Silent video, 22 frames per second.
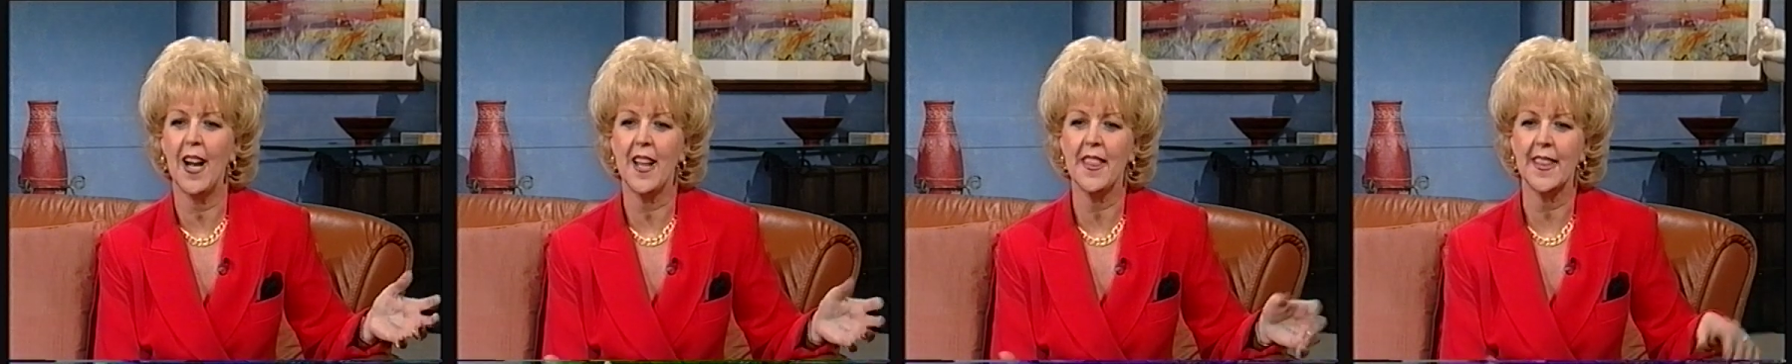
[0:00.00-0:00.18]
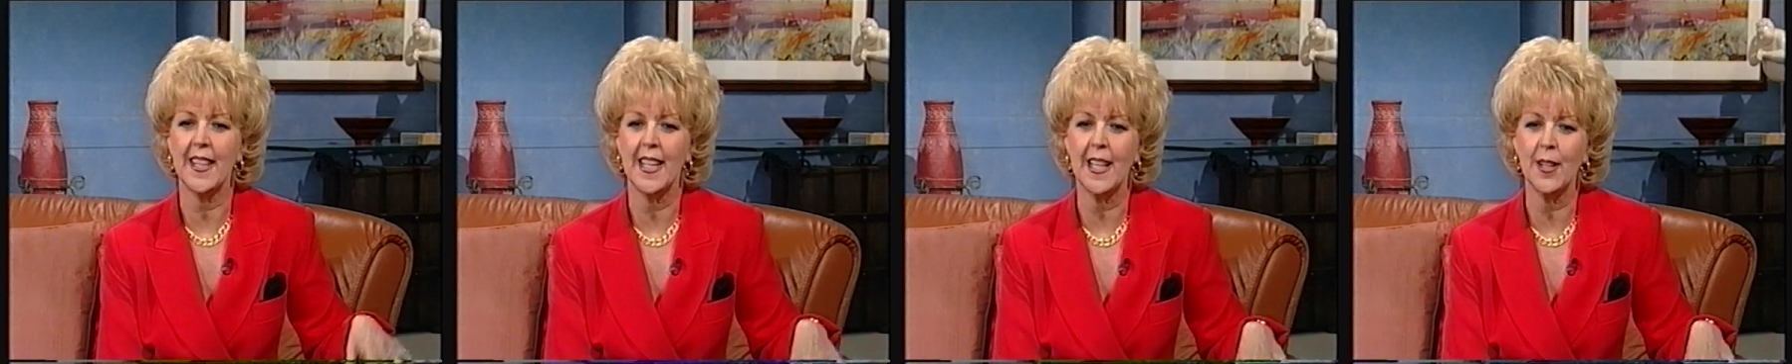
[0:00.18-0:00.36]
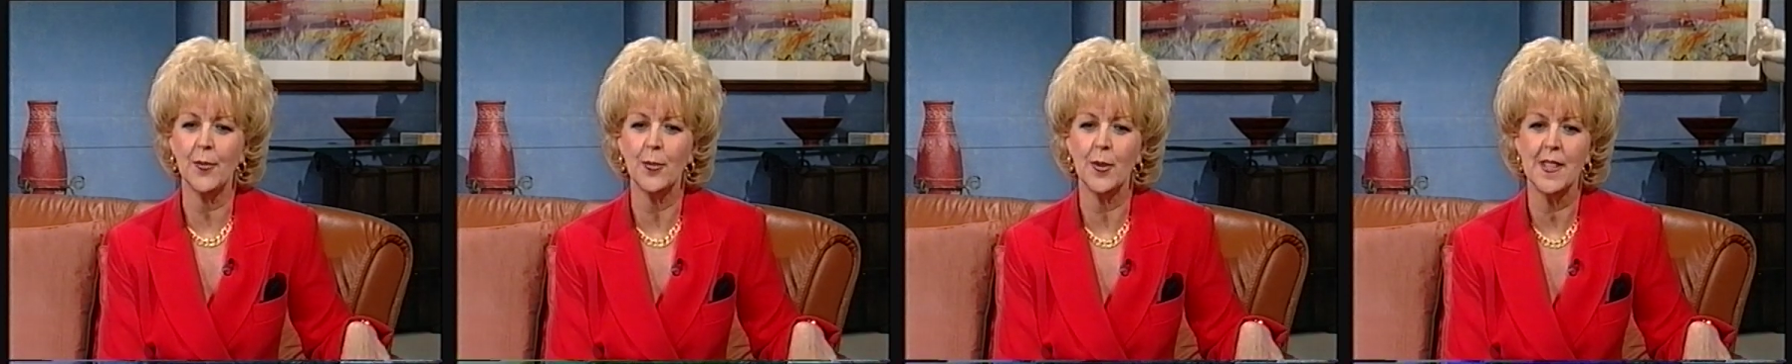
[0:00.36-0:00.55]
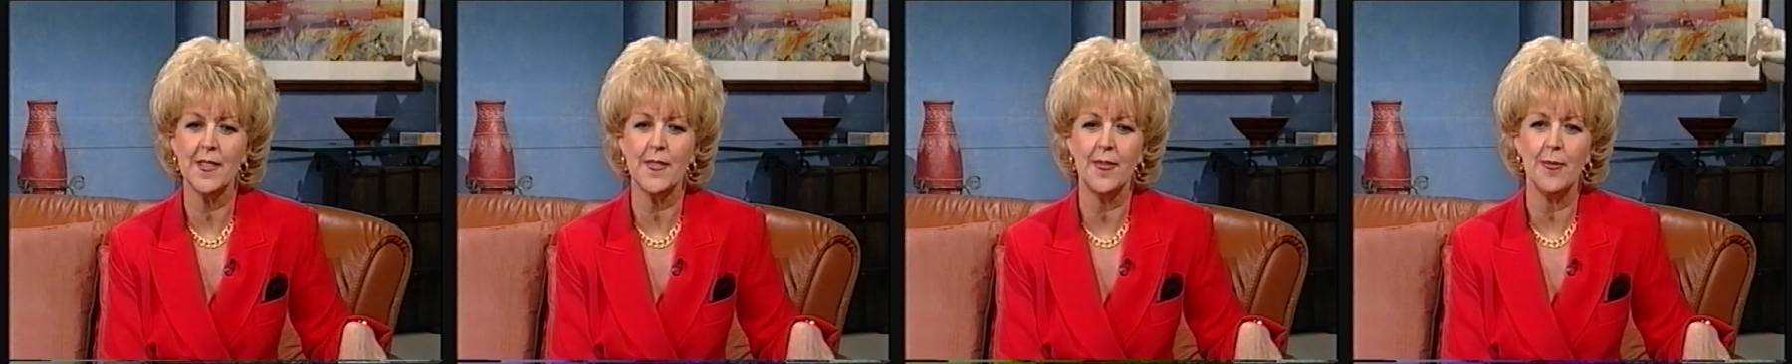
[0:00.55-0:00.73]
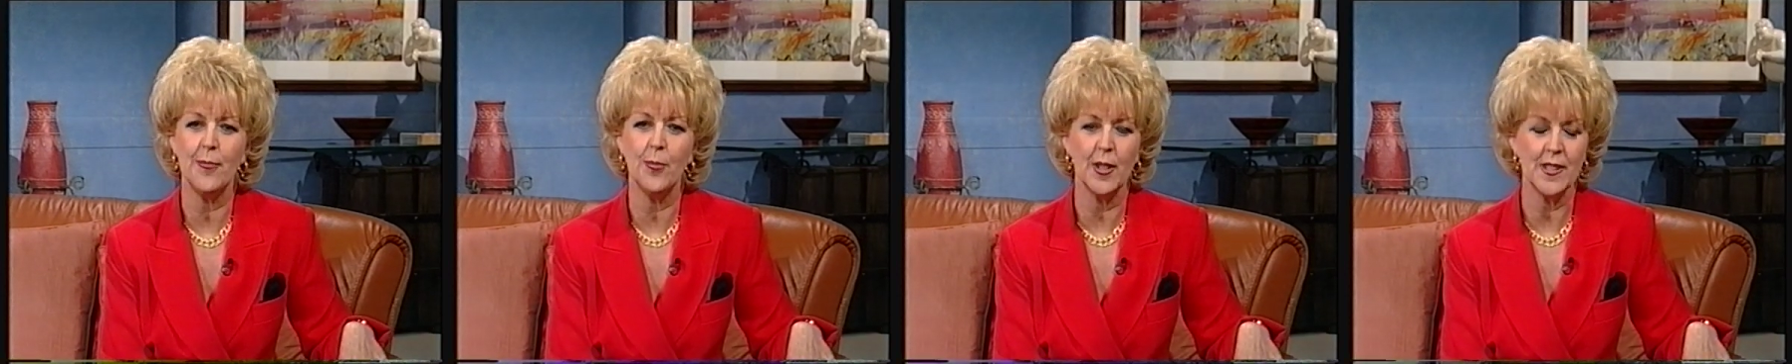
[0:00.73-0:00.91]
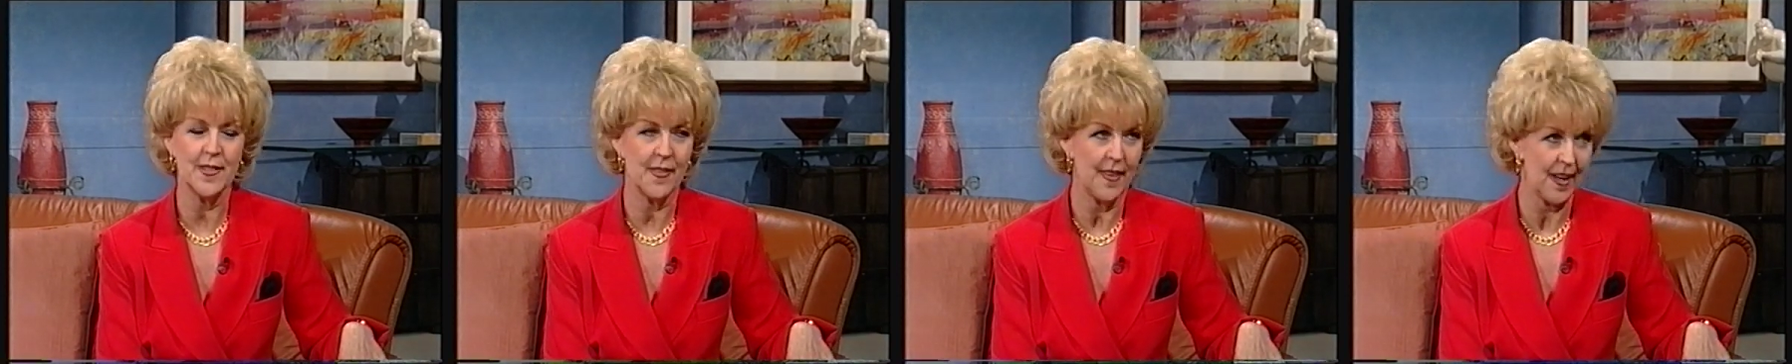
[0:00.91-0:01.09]
I think, was
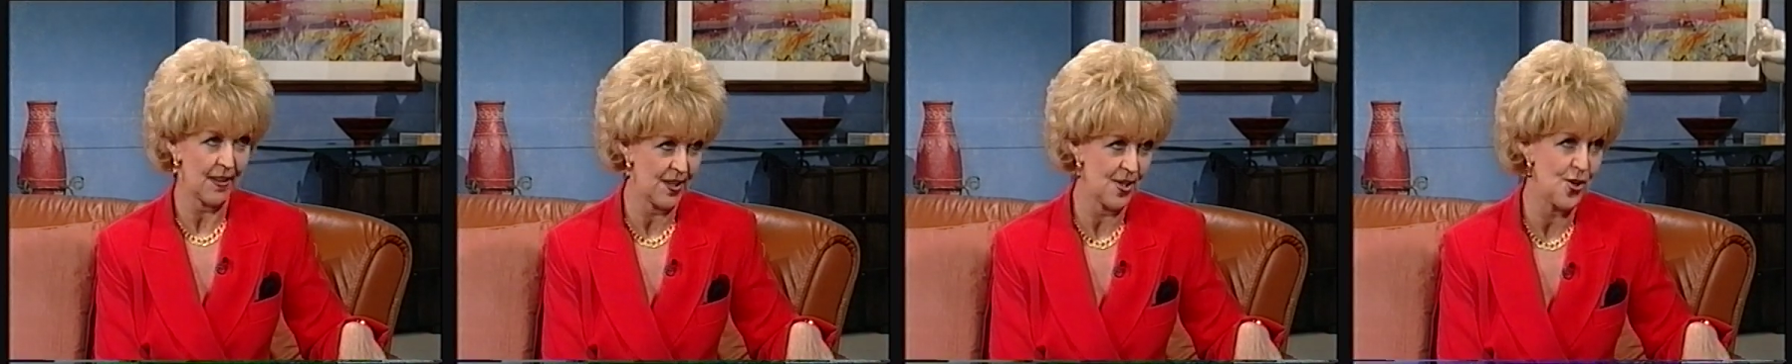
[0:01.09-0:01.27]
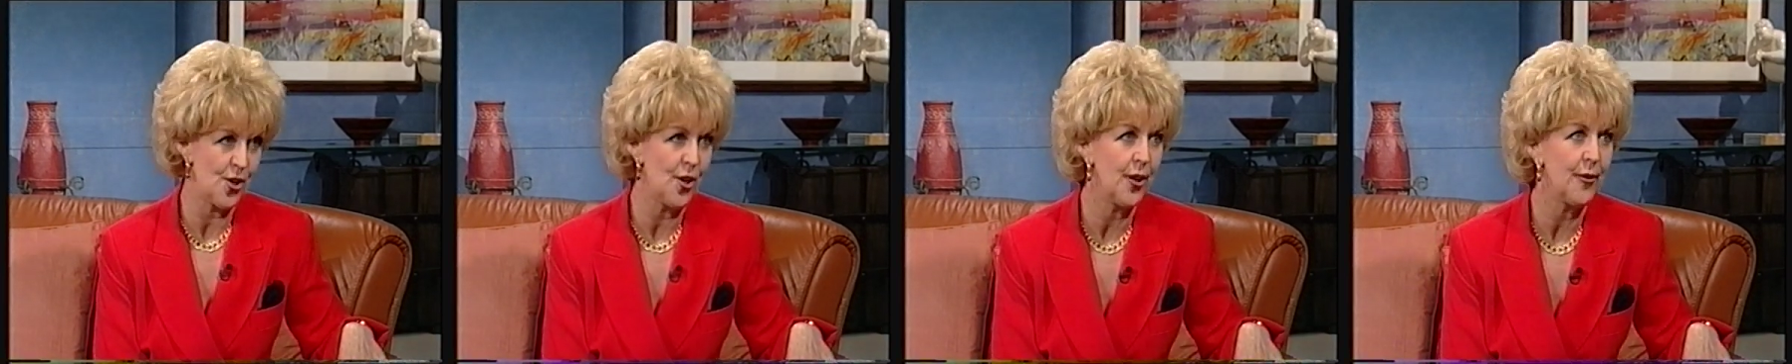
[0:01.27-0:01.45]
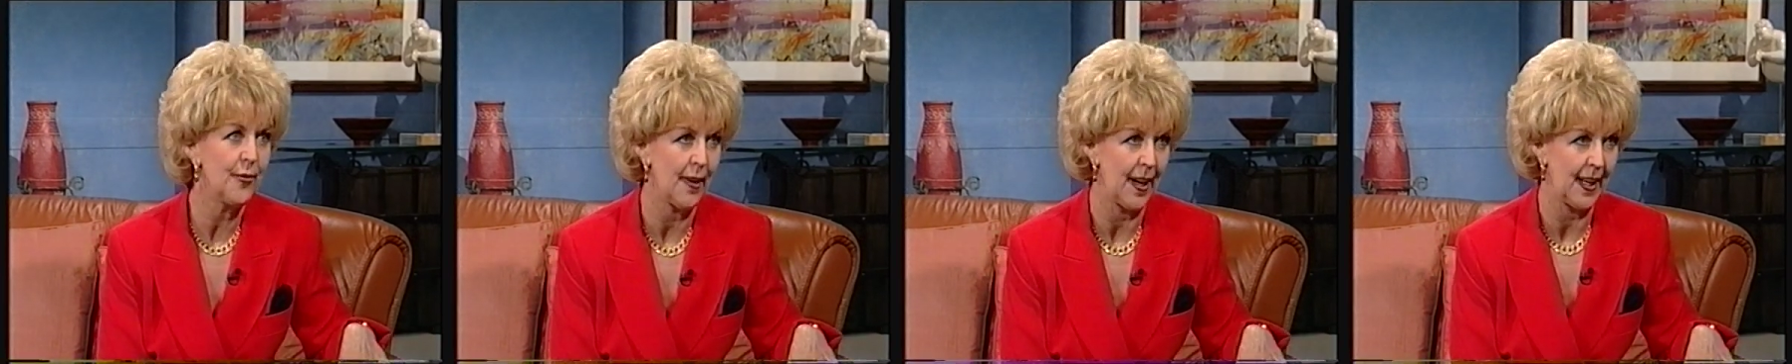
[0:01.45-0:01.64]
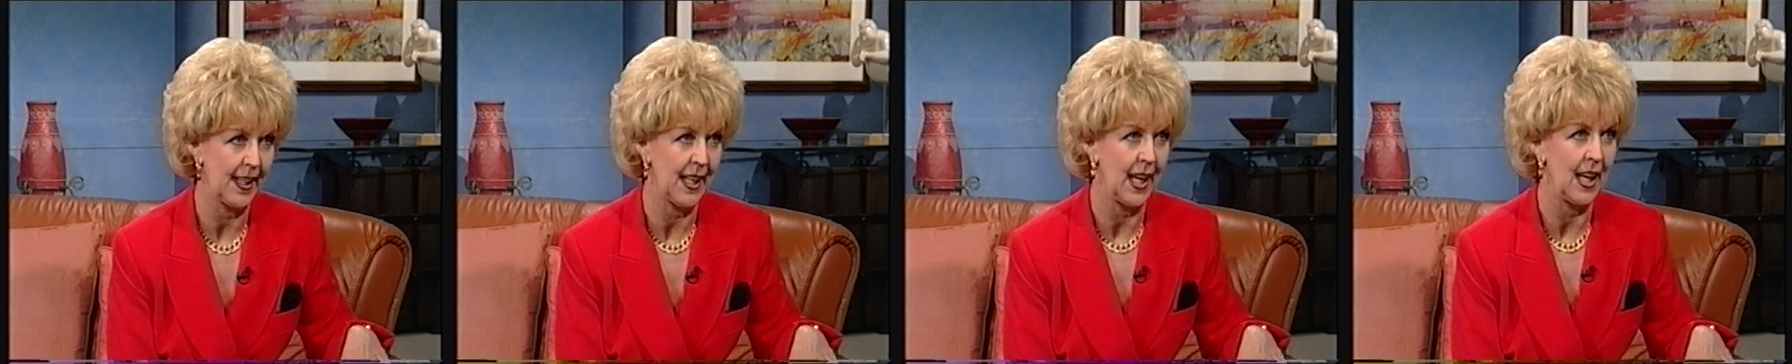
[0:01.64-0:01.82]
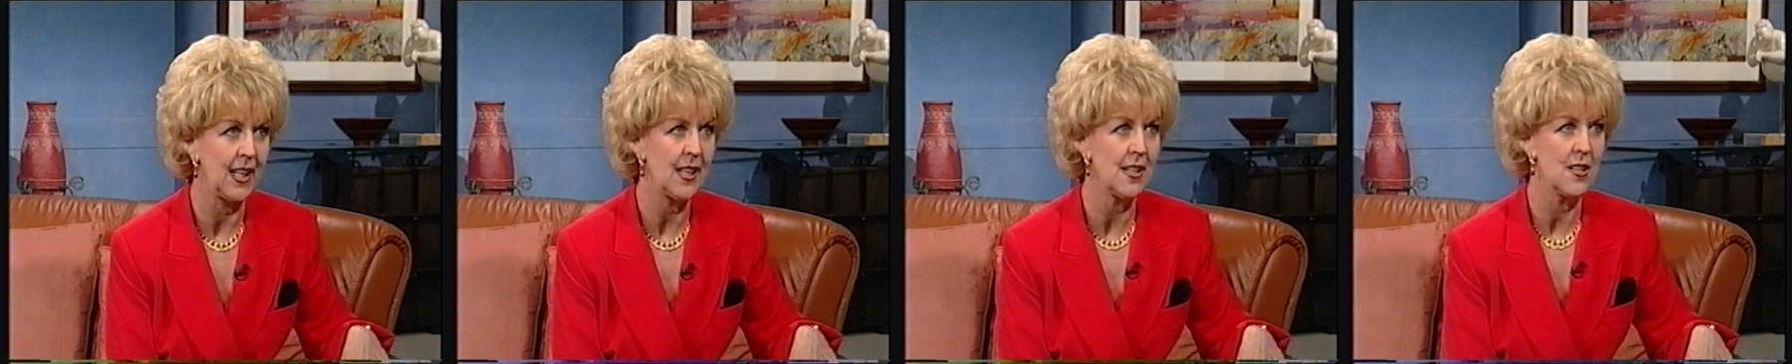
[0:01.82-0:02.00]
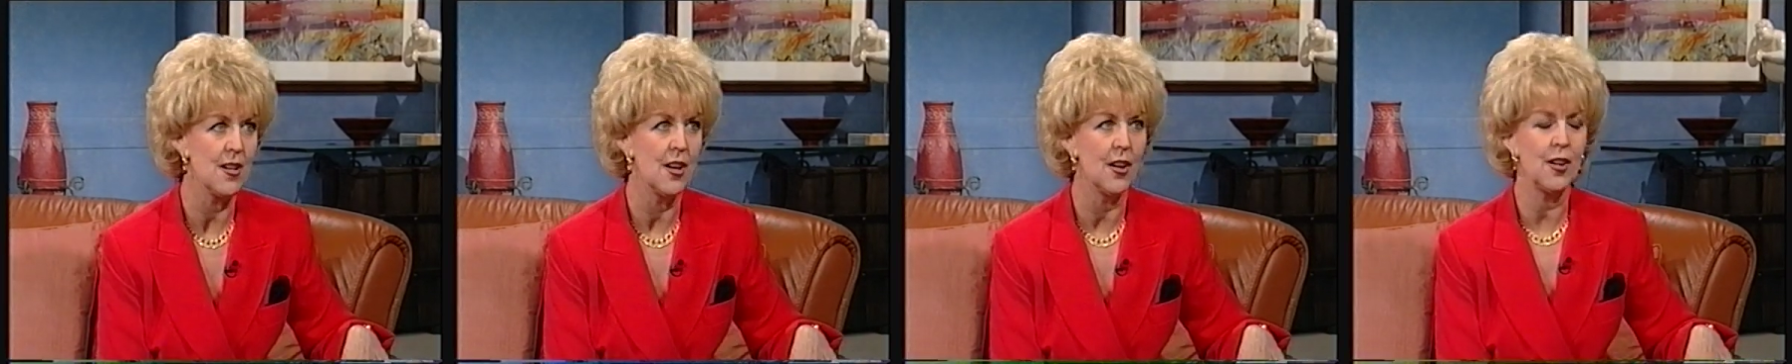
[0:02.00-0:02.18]
was very nerve
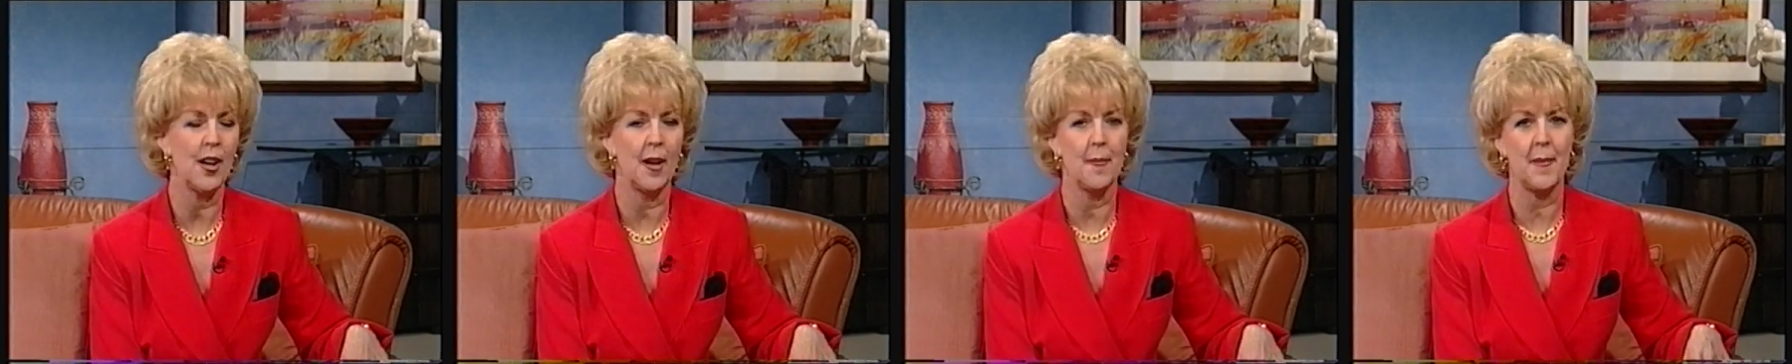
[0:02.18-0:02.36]
wracking. You know, yeah.